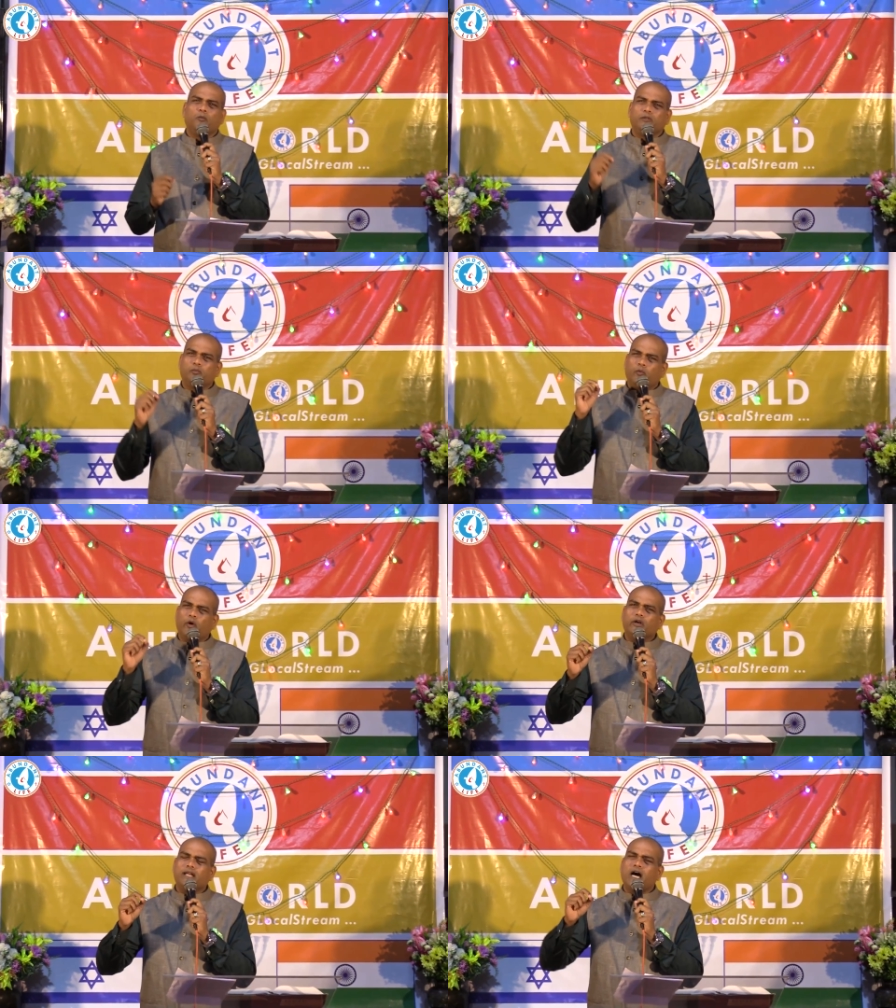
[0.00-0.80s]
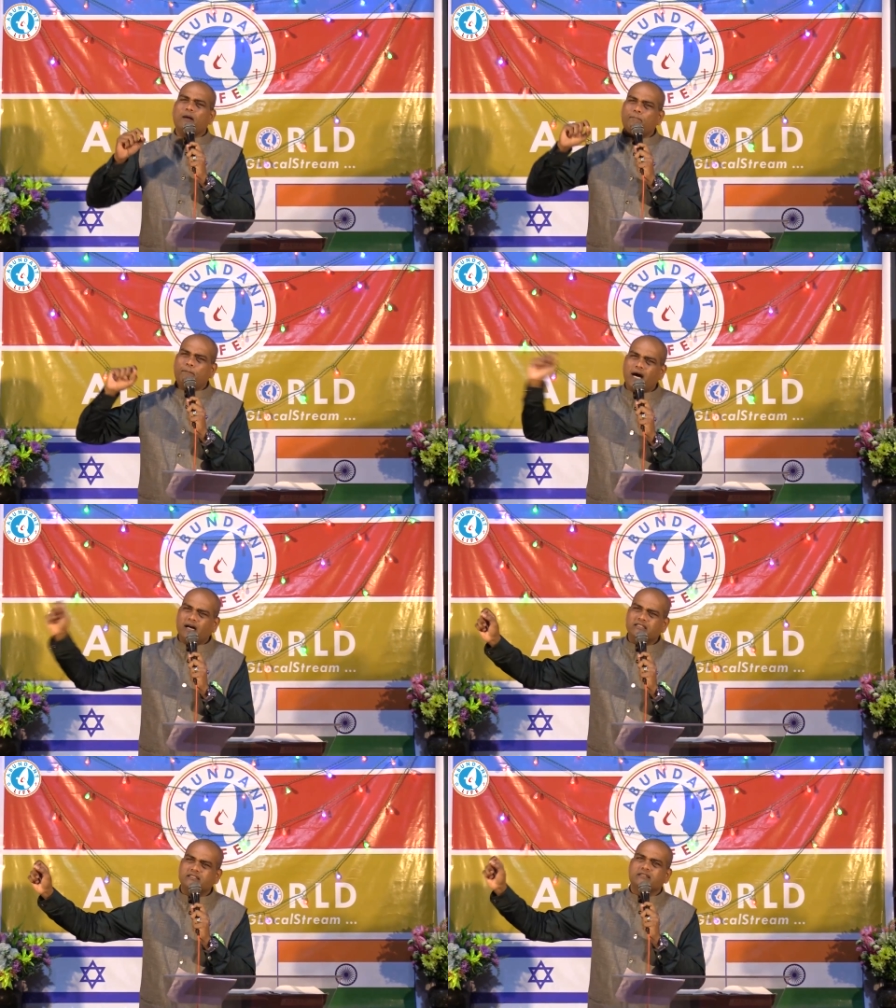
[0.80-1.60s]
with what our
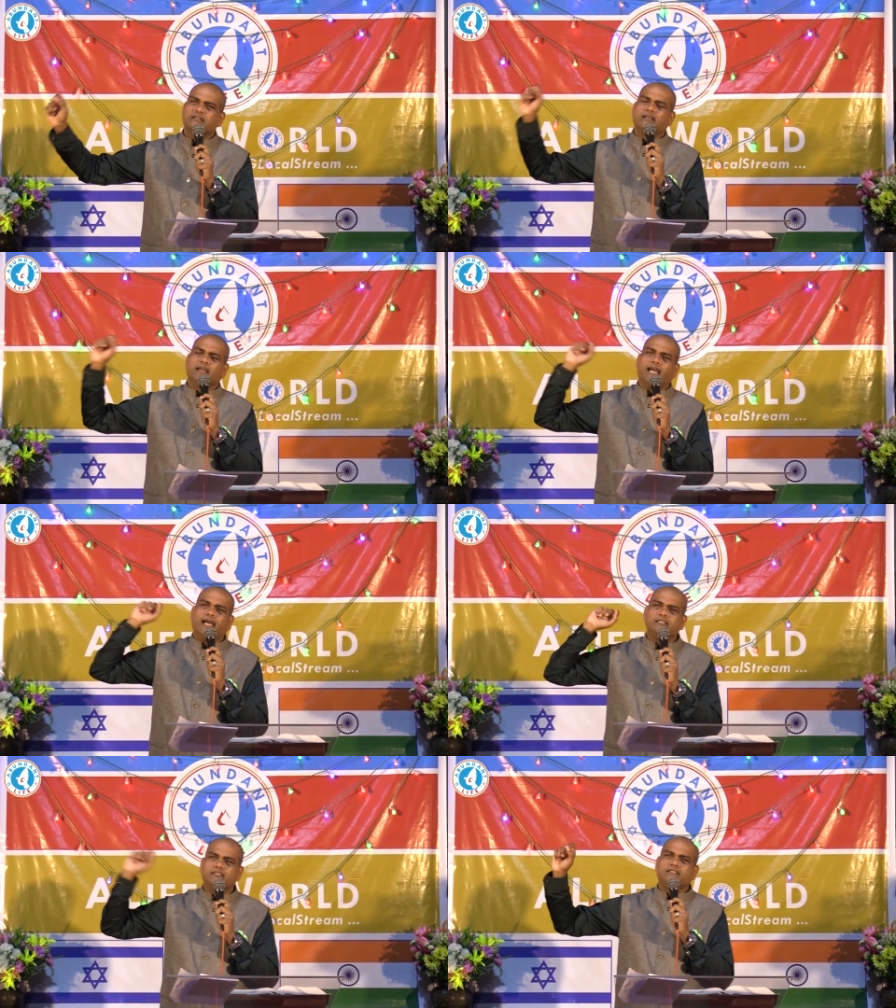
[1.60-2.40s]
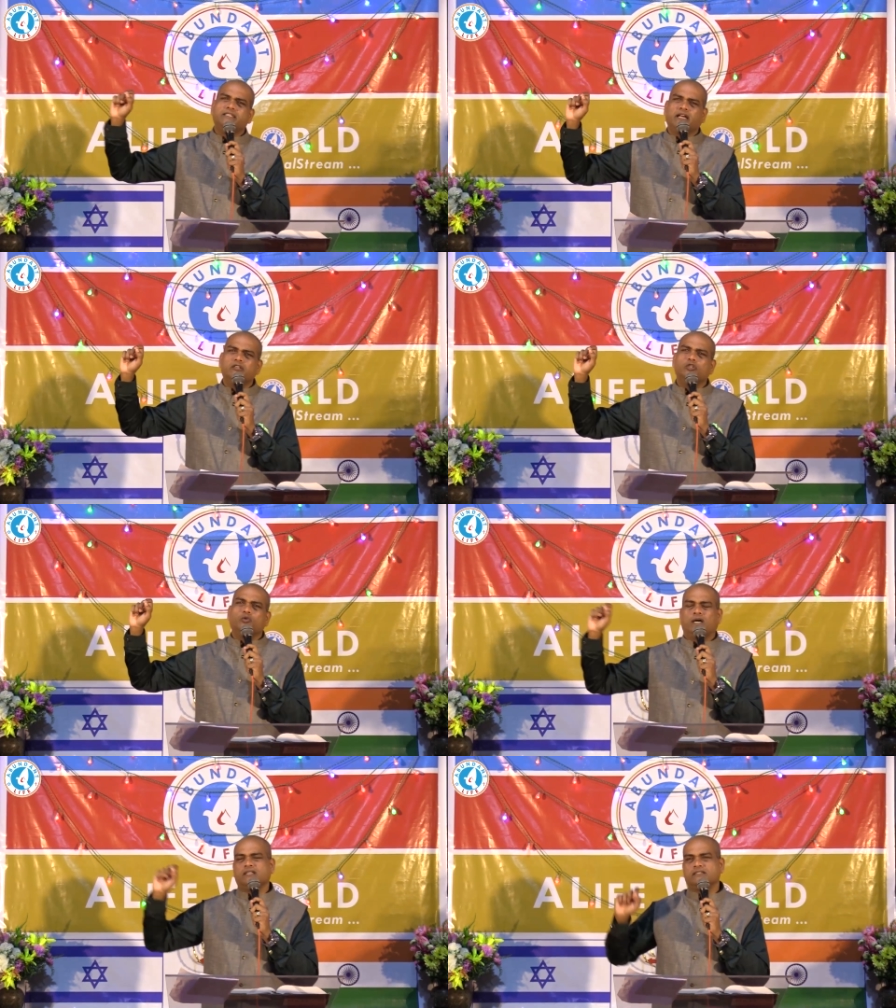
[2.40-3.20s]
past has done
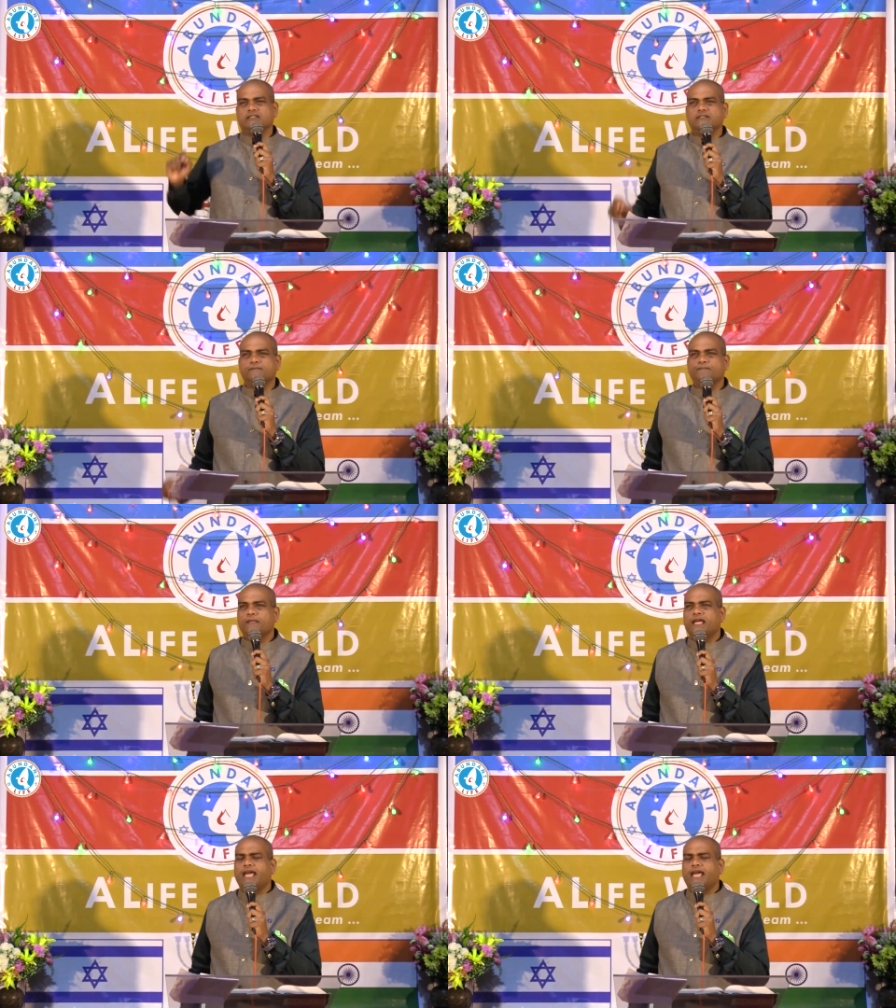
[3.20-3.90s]
to us.